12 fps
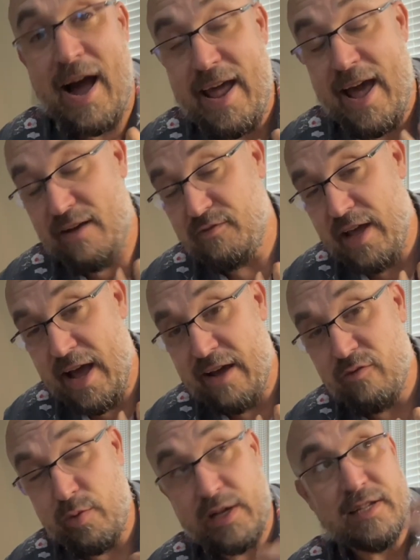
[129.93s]
have to
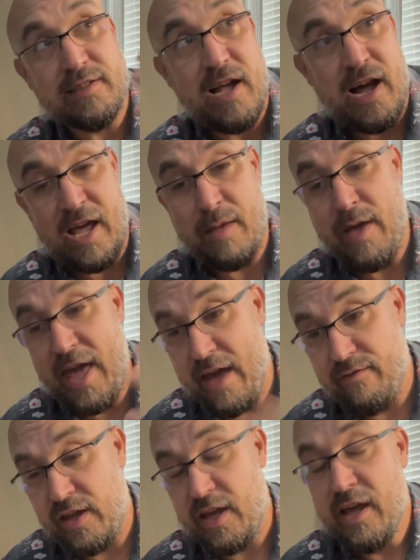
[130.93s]
have because I am a
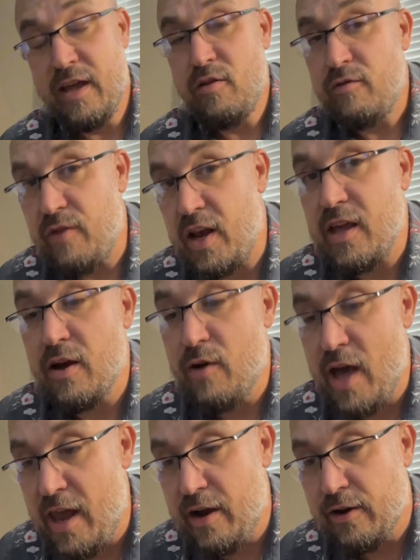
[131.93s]
heavy video
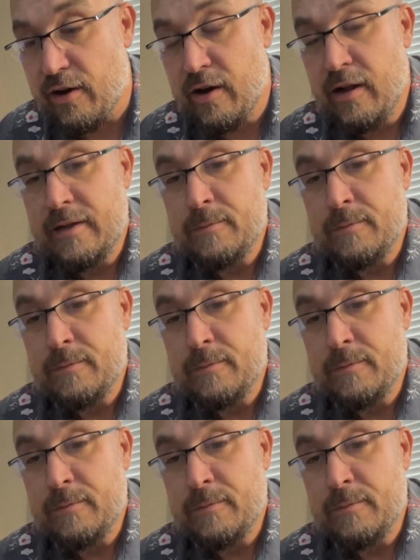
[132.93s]
editor.